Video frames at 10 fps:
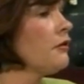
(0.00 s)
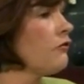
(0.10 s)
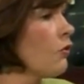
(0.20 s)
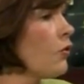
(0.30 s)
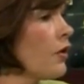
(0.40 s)

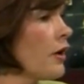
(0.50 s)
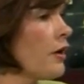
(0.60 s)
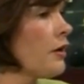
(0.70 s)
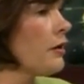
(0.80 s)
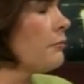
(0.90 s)

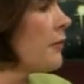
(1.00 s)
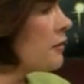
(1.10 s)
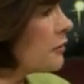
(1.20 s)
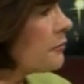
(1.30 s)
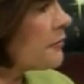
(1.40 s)
for
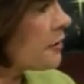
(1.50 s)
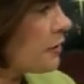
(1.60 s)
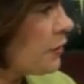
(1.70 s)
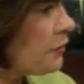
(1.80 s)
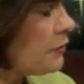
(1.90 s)
Muslims
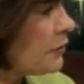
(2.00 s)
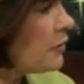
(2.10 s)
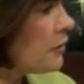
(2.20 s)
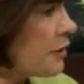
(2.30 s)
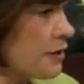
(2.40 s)

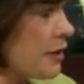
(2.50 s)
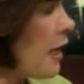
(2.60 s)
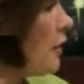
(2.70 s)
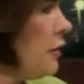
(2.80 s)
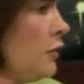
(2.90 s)
to
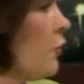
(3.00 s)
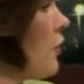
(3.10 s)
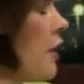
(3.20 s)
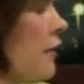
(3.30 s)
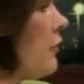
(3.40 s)
say you were
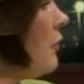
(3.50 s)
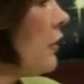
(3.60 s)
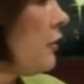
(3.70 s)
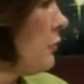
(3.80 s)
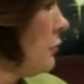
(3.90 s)
never
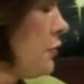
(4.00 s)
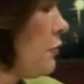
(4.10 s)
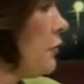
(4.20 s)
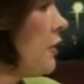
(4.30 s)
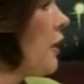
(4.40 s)

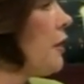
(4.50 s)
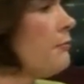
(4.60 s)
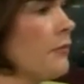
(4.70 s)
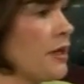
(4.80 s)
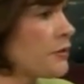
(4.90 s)
truly a
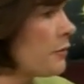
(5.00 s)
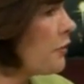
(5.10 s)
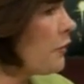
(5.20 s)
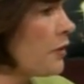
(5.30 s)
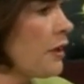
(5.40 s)
Muslim,
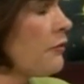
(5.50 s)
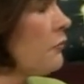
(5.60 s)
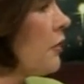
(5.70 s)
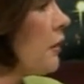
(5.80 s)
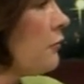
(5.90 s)
you were never
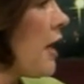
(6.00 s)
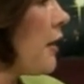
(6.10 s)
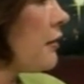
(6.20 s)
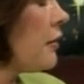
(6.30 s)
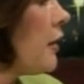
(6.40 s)
really
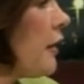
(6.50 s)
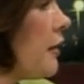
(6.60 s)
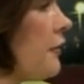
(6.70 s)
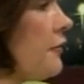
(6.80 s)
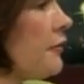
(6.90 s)

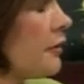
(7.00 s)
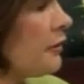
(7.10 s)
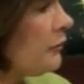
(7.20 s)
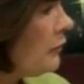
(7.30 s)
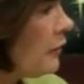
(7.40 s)
radicalized,
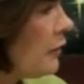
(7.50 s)
and